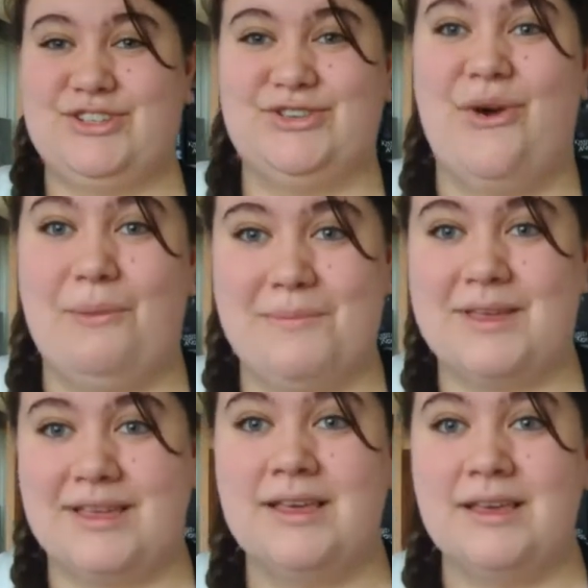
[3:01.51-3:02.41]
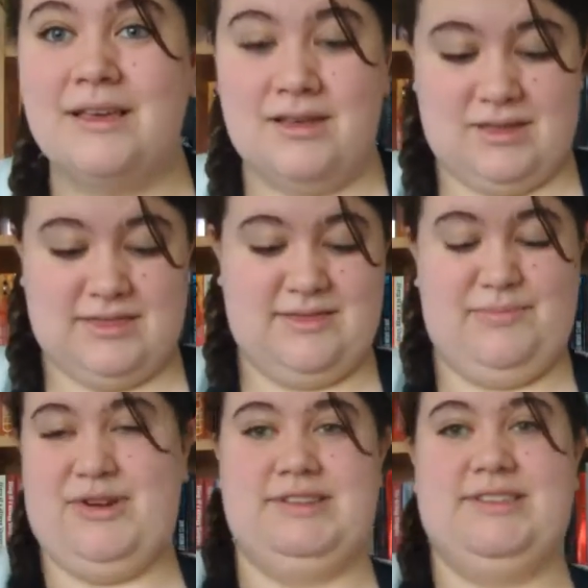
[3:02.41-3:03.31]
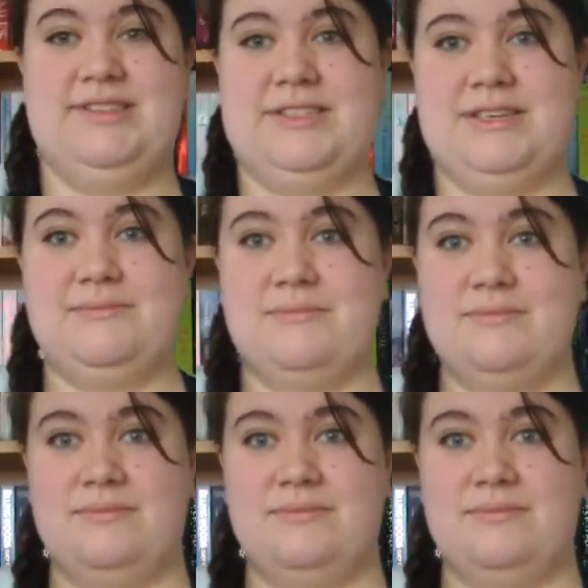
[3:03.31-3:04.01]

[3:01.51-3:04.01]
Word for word: should not be the brains of the team.